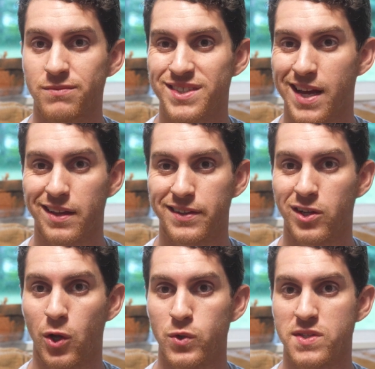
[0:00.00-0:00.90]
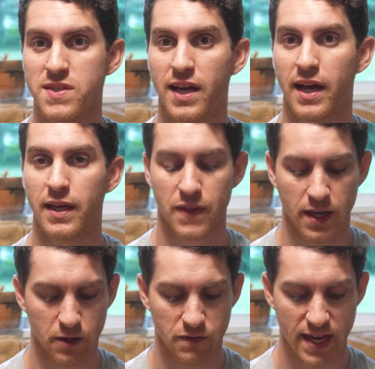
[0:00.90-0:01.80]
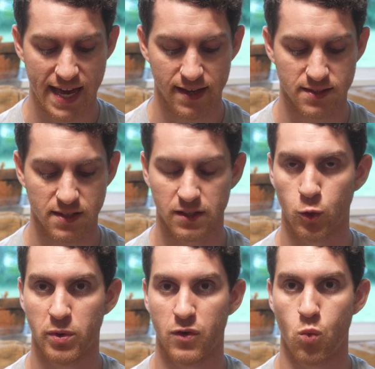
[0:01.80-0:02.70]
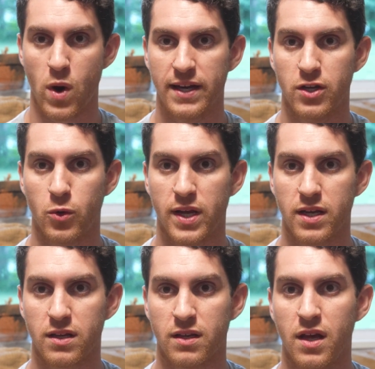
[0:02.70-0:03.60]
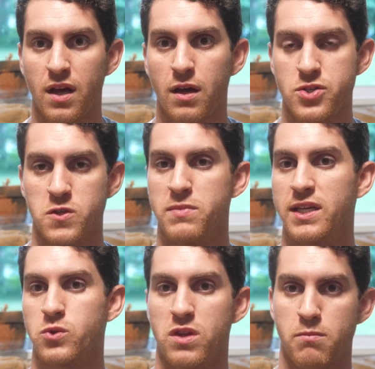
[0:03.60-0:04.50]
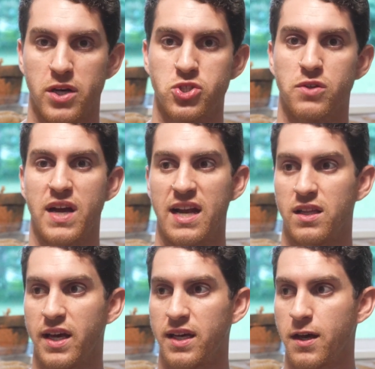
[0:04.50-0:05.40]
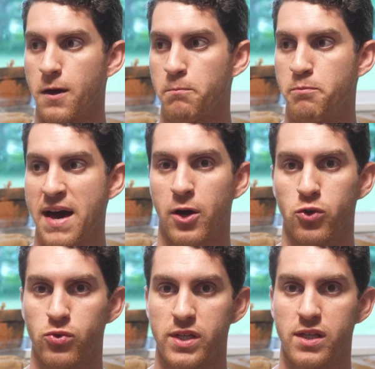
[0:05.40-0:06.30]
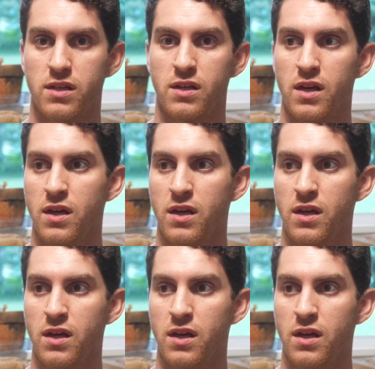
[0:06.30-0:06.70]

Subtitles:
It's kind of like the closest thing I can think of that has a little bit of a wine note in it, just mixed with a bunch of kind of like powdery,